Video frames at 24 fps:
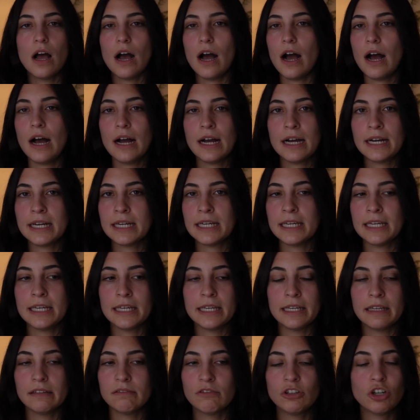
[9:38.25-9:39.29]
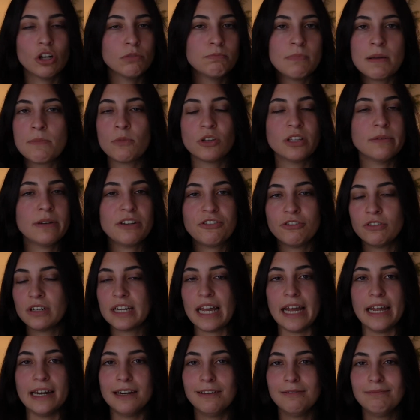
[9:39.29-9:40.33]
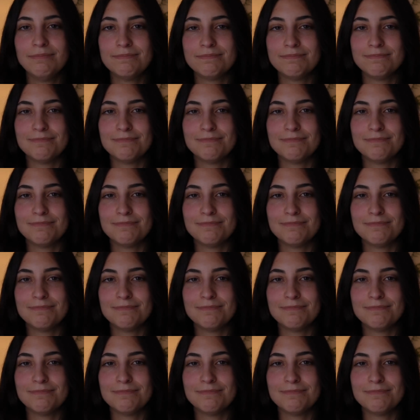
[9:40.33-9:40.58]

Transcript: I got my motivation again